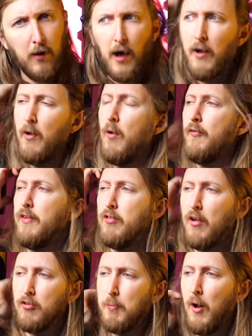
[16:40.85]
I don't know if it's
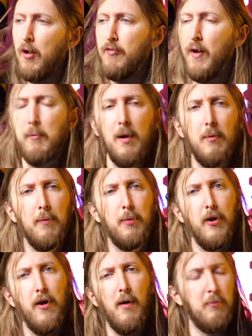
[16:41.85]
on Spotify, maybe I'll
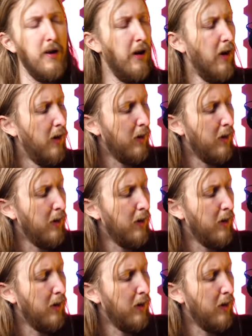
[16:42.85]
put it up there.